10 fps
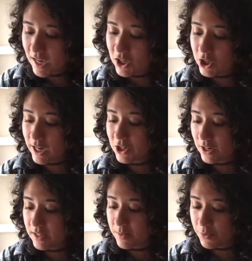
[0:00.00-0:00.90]
She had
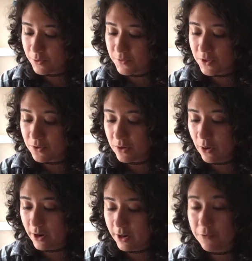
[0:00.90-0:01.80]
just moved to New
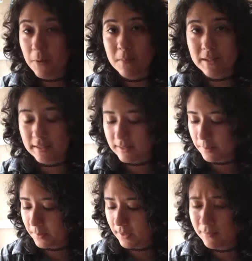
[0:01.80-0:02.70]
York from Mississippi.